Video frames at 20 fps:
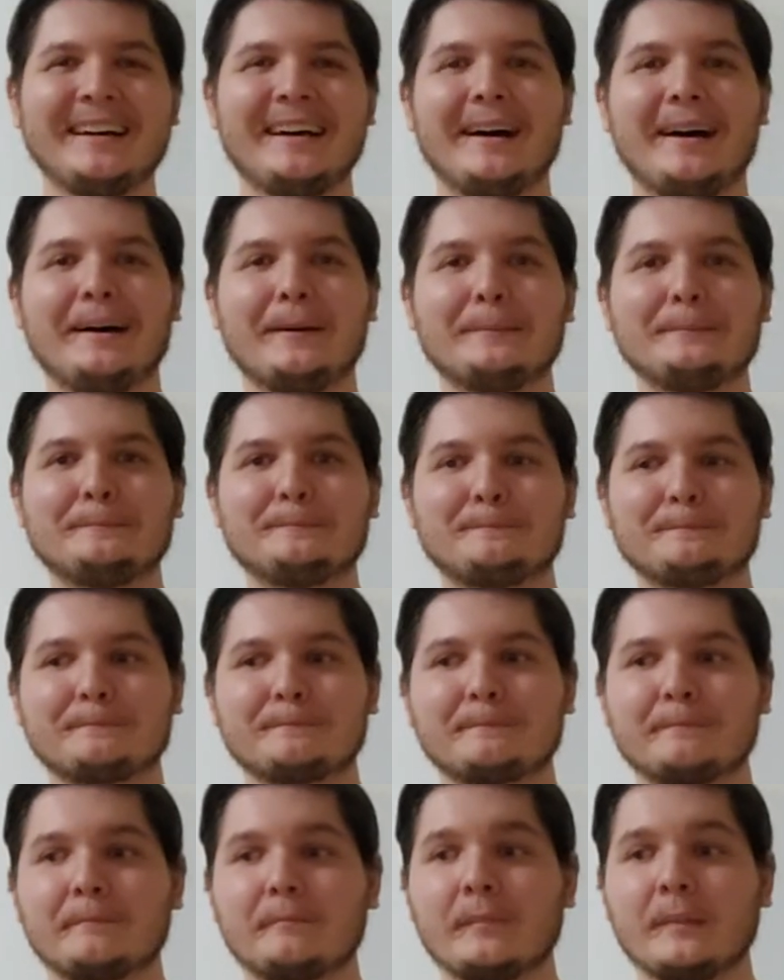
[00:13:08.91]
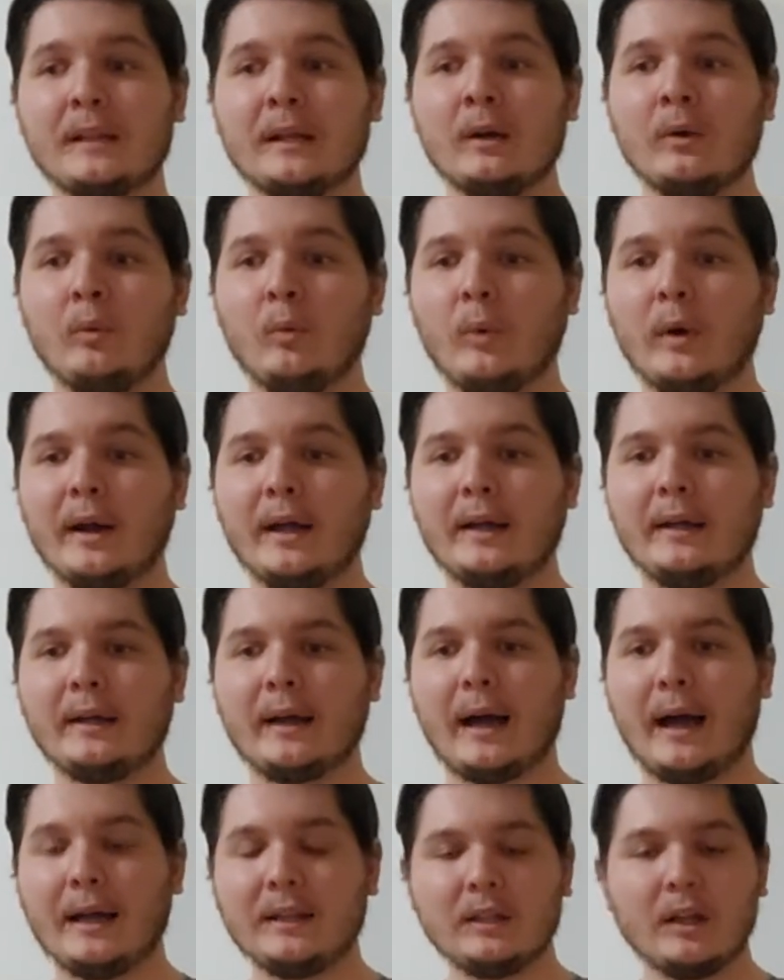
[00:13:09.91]

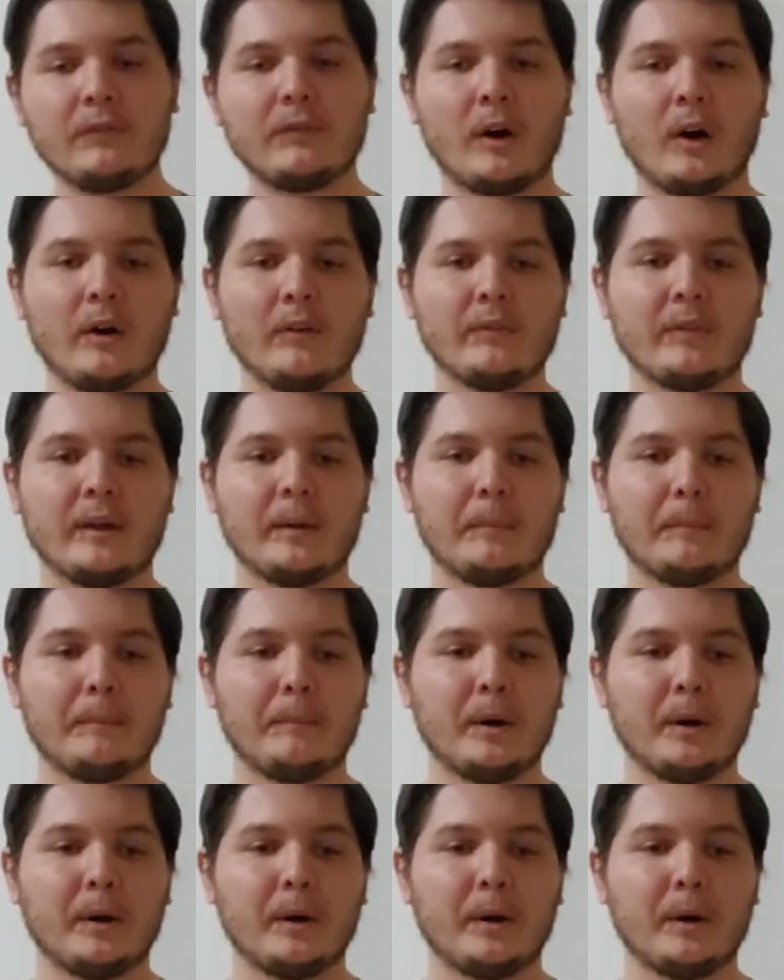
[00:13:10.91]
I love all of them,